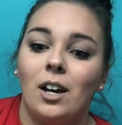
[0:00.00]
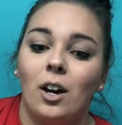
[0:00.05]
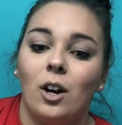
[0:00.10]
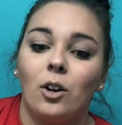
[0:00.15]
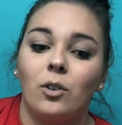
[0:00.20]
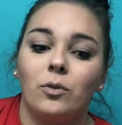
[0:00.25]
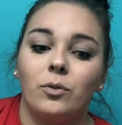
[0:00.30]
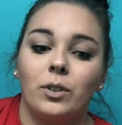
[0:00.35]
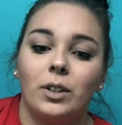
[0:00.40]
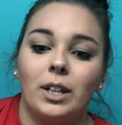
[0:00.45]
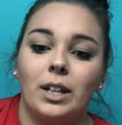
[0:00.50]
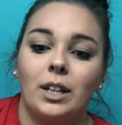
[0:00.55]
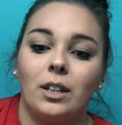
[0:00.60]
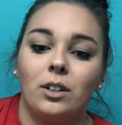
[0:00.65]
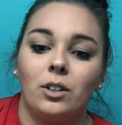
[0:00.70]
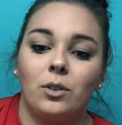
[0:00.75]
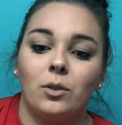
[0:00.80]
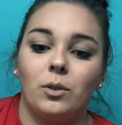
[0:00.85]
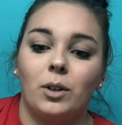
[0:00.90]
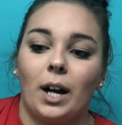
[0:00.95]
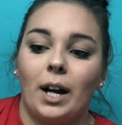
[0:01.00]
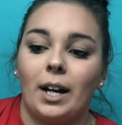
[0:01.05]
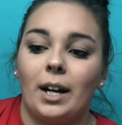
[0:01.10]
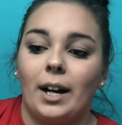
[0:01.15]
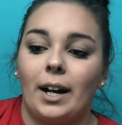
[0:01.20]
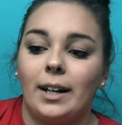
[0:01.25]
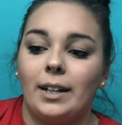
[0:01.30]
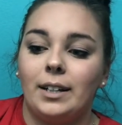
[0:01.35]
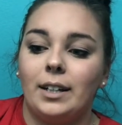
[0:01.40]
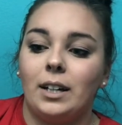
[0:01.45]
Hopefully you got an
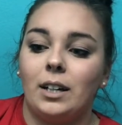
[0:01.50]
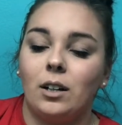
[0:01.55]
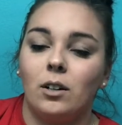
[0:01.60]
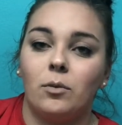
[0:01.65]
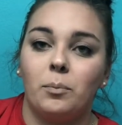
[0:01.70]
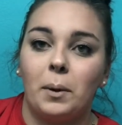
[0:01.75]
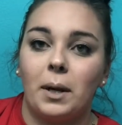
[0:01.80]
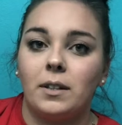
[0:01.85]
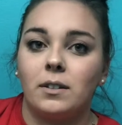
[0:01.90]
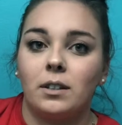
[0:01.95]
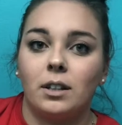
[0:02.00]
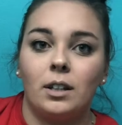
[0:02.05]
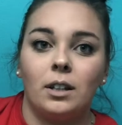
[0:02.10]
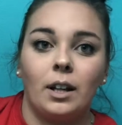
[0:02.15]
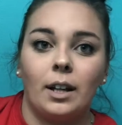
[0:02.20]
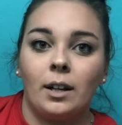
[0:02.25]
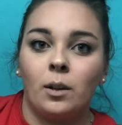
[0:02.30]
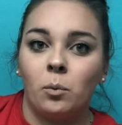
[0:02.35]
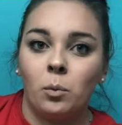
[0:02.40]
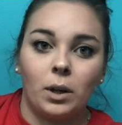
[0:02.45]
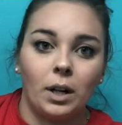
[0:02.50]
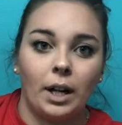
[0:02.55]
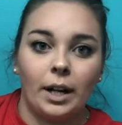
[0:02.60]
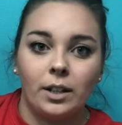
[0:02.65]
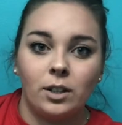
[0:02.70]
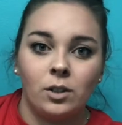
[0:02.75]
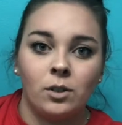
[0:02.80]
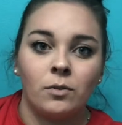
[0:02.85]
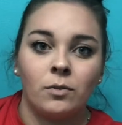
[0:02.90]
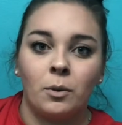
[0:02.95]
idea of basically like what I
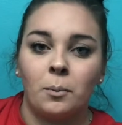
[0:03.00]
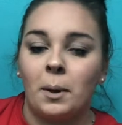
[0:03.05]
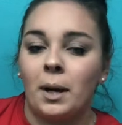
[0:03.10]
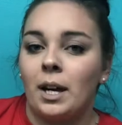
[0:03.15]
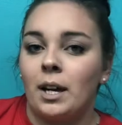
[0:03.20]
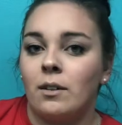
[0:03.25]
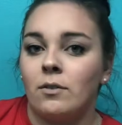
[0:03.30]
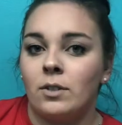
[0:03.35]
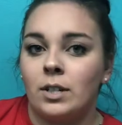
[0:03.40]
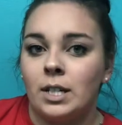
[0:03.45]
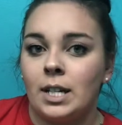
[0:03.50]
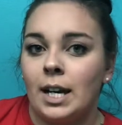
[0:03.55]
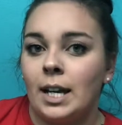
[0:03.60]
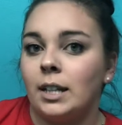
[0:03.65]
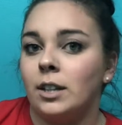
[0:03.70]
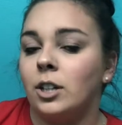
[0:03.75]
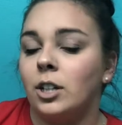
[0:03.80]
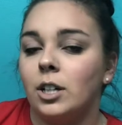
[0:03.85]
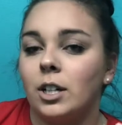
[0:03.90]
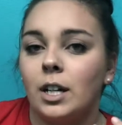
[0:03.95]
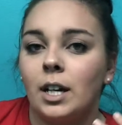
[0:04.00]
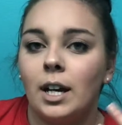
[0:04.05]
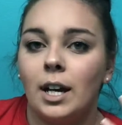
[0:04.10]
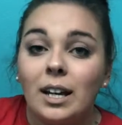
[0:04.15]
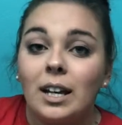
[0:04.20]
do for my everyday look.